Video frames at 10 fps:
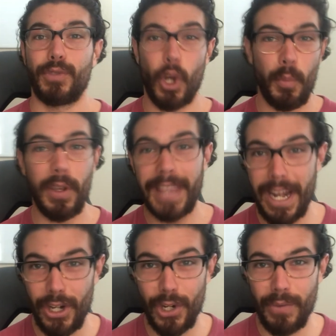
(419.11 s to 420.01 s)
Don't put
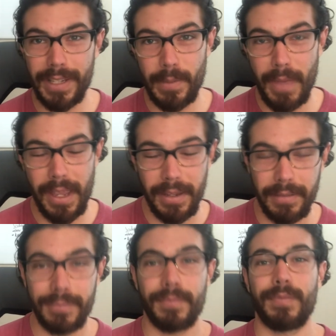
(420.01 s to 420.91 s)
that on your resume.
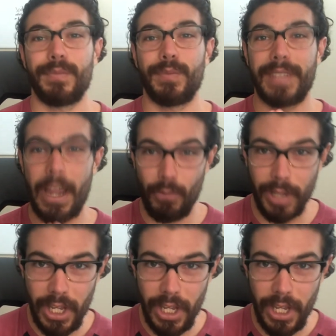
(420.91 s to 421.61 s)
Get really